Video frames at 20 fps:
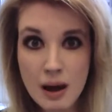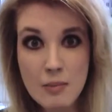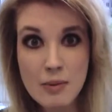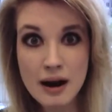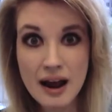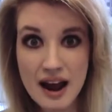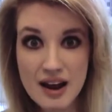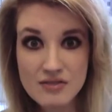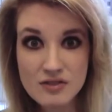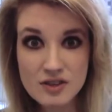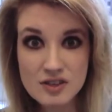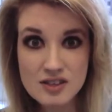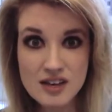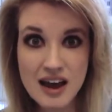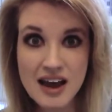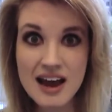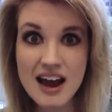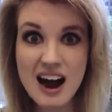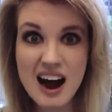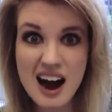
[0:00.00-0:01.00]
But I have to
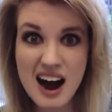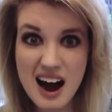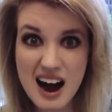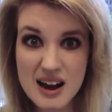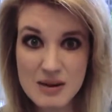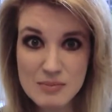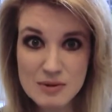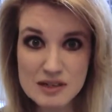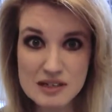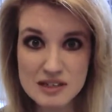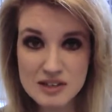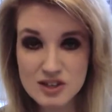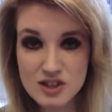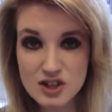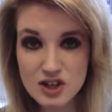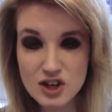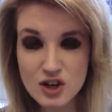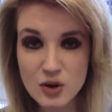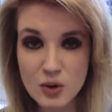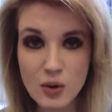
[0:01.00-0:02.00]
say, I missed it
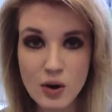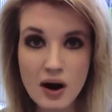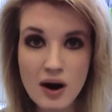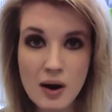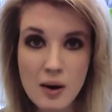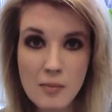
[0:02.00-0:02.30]
too.